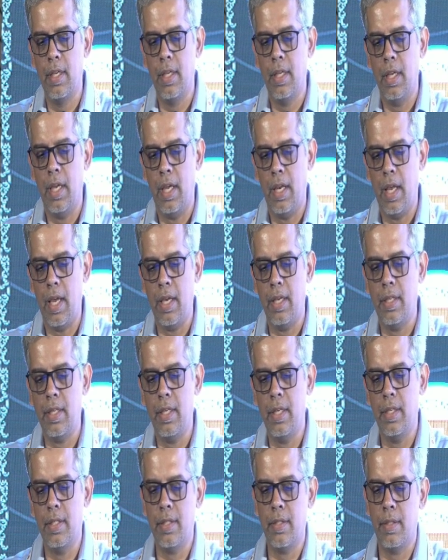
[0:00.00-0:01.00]

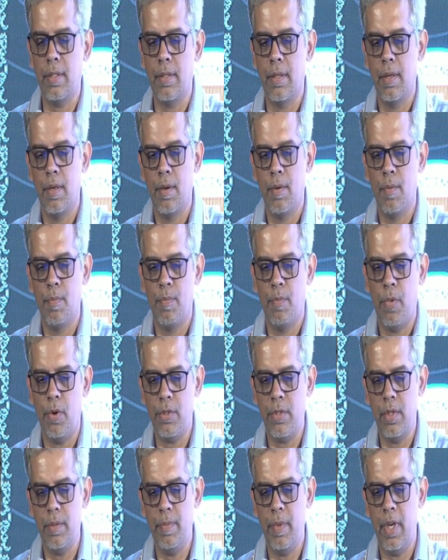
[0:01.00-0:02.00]
NITs
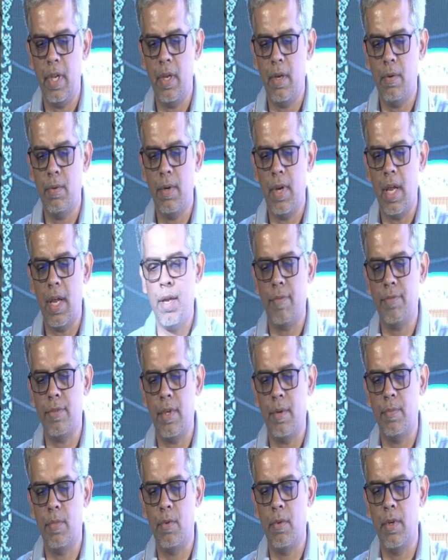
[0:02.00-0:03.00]
possibly could have
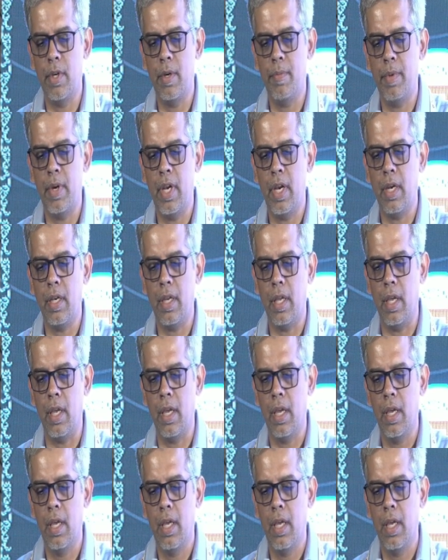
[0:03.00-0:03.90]
some role in predicting